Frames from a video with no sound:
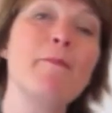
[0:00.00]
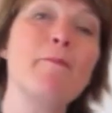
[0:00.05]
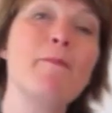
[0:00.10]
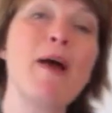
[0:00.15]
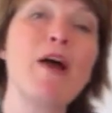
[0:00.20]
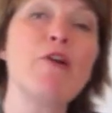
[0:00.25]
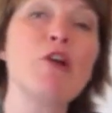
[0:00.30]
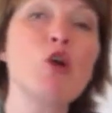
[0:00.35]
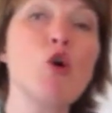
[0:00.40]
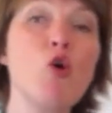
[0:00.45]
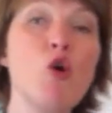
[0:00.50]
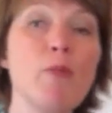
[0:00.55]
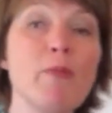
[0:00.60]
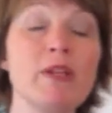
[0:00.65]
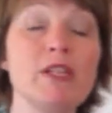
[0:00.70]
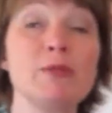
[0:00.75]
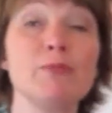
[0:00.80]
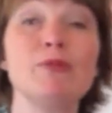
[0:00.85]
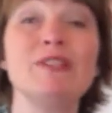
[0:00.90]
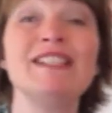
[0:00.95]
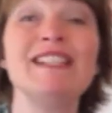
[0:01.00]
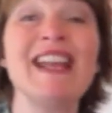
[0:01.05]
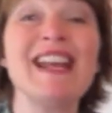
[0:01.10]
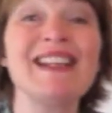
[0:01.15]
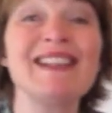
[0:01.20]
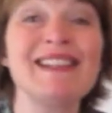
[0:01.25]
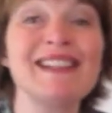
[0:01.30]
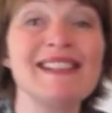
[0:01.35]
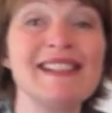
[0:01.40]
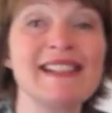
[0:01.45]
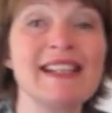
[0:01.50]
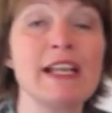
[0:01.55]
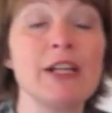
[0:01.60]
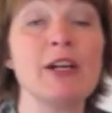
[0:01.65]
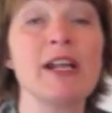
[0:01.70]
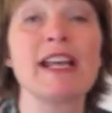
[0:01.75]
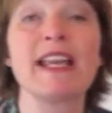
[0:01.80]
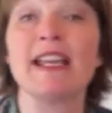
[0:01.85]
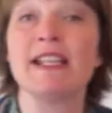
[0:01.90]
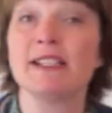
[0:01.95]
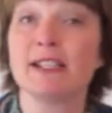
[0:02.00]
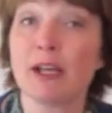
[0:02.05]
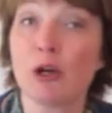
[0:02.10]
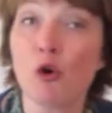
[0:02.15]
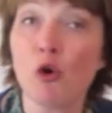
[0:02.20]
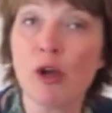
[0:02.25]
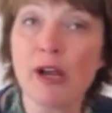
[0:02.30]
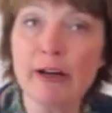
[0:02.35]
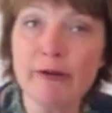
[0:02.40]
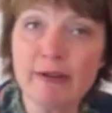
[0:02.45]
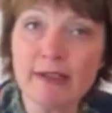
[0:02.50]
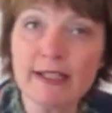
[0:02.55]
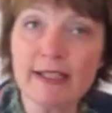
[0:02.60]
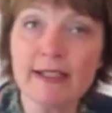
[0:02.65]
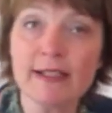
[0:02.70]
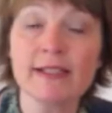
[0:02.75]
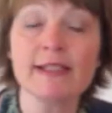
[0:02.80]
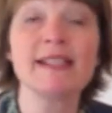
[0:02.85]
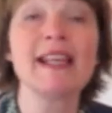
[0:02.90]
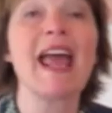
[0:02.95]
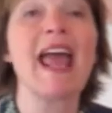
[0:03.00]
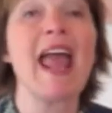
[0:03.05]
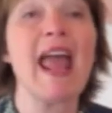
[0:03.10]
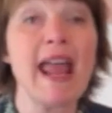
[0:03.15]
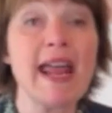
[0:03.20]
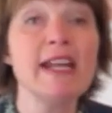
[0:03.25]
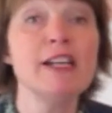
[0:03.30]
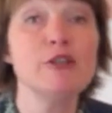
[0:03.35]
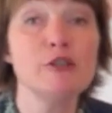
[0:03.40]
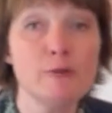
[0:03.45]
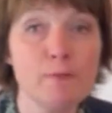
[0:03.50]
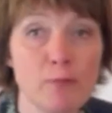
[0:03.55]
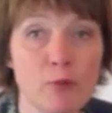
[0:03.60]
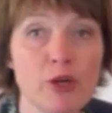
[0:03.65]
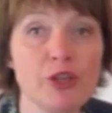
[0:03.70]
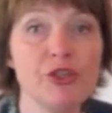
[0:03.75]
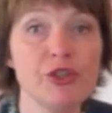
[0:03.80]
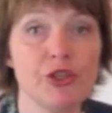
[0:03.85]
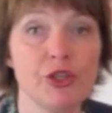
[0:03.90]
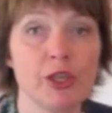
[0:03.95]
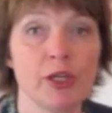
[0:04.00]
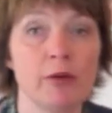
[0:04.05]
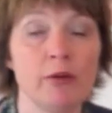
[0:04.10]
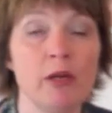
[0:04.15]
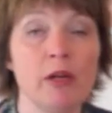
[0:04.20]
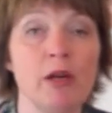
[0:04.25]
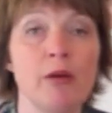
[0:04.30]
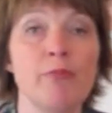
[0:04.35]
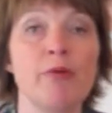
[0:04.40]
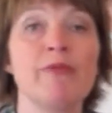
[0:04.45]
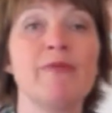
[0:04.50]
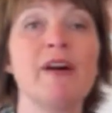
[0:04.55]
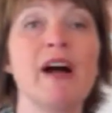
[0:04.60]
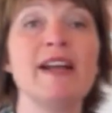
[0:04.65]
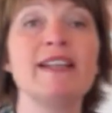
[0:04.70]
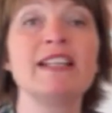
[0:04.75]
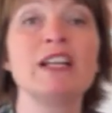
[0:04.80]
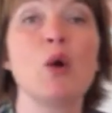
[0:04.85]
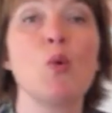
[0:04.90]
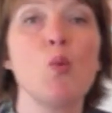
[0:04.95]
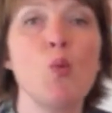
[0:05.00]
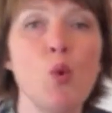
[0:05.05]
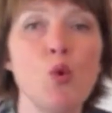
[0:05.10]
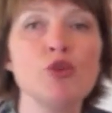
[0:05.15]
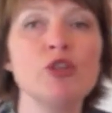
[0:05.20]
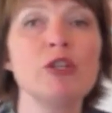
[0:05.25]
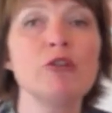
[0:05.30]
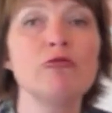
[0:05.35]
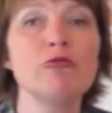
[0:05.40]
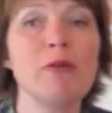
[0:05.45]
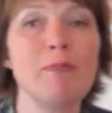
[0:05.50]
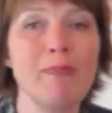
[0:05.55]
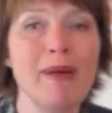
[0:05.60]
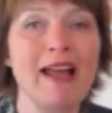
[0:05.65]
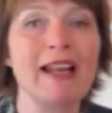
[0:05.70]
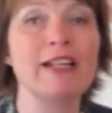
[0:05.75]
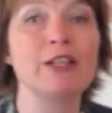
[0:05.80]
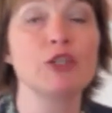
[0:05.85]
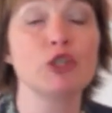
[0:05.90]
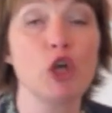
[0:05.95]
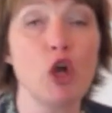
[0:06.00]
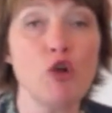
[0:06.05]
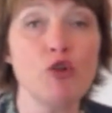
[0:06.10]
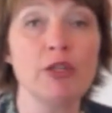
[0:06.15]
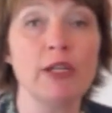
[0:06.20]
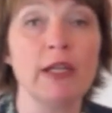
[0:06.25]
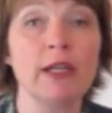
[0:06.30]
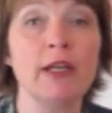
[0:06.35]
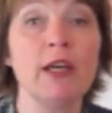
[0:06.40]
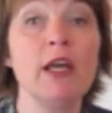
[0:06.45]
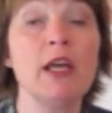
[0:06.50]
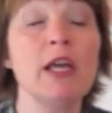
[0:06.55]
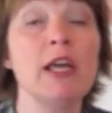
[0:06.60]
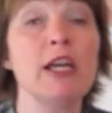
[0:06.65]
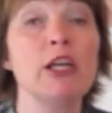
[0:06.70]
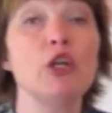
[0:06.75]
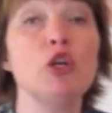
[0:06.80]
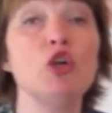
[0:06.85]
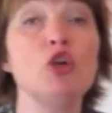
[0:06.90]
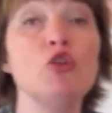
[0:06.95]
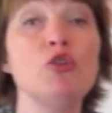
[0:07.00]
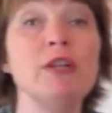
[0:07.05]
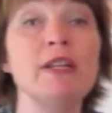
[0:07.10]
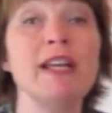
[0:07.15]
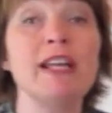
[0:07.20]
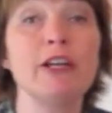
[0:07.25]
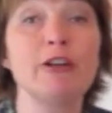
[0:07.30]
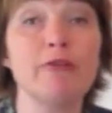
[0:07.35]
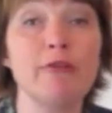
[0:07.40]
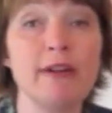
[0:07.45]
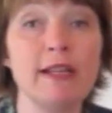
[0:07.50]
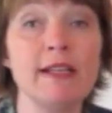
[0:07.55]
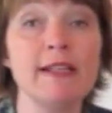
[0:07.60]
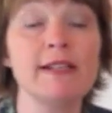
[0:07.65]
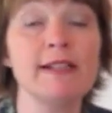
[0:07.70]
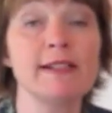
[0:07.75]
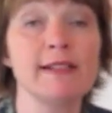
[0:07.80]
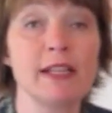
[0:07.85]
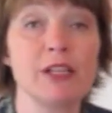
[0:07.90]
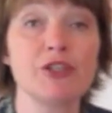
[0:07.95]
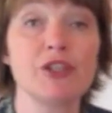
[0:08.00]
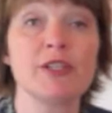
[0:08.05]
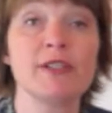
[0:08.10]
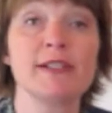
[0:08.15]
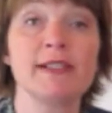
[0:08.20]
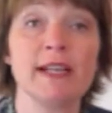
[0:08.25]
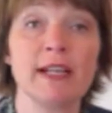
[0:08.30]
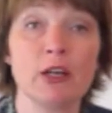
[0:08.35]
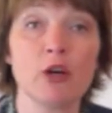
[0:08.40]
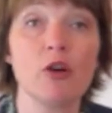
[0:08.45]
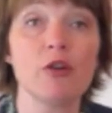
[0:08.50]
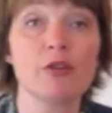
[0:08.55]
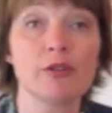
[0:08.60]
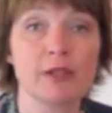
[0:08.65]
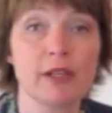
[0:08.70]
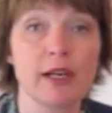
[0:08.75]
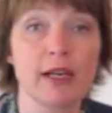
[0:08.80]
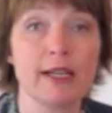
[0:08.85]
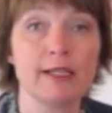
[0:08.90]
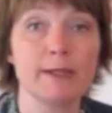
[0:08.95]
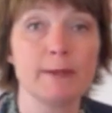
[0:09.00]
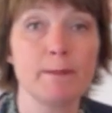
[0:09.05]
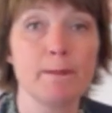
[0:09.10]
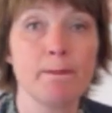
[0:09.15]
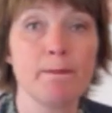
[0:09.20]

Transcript: Barrier ointments protect the skin against irritants and moisture, providing a water repellent coating, including ingredients such as zinc oxide.